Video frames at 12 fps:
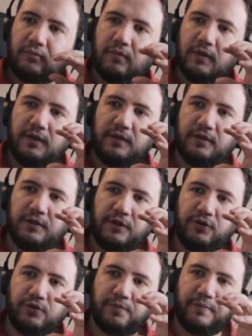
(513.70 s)
the
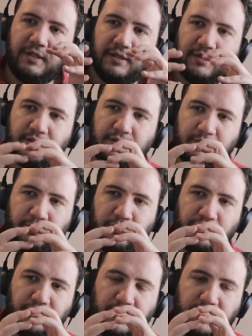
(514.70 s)
Europeans, the
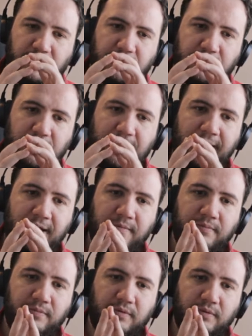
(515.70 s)
Portuguese,
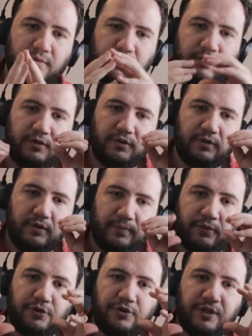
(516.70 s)
came the
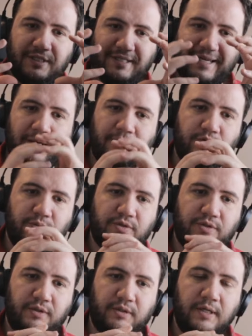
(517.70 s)
Portuguese came to
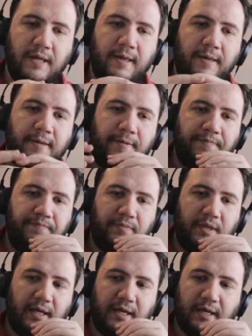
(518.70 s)
Brazil,
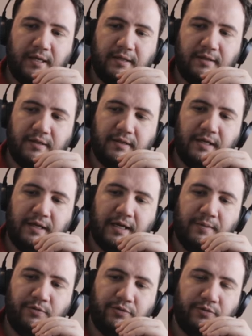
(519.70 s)
and they
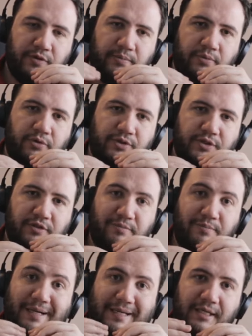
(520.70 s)
came through the ports of
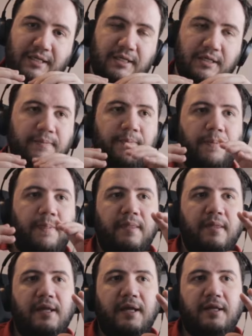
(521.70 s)
Bahia,
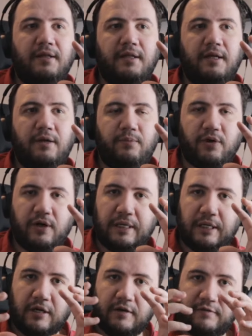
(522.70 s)
and they brought a
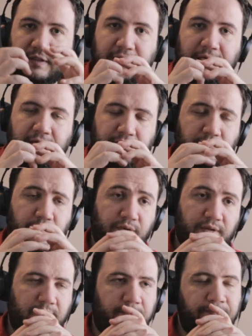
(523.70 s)
lot of slaves
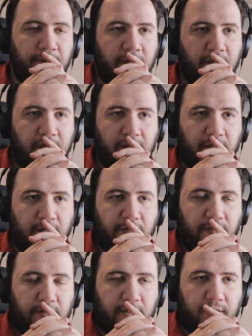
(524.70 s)
with them.
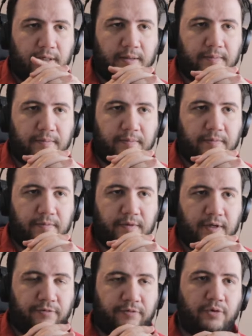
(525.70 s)
Um,
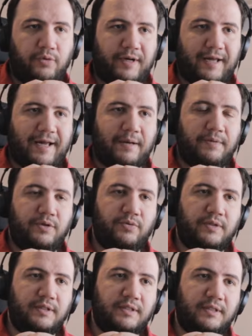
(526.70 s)
therefore, what happened
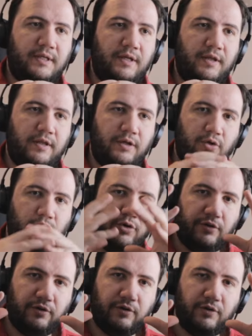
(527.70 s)
was the
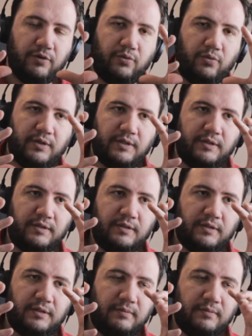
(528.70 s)
north was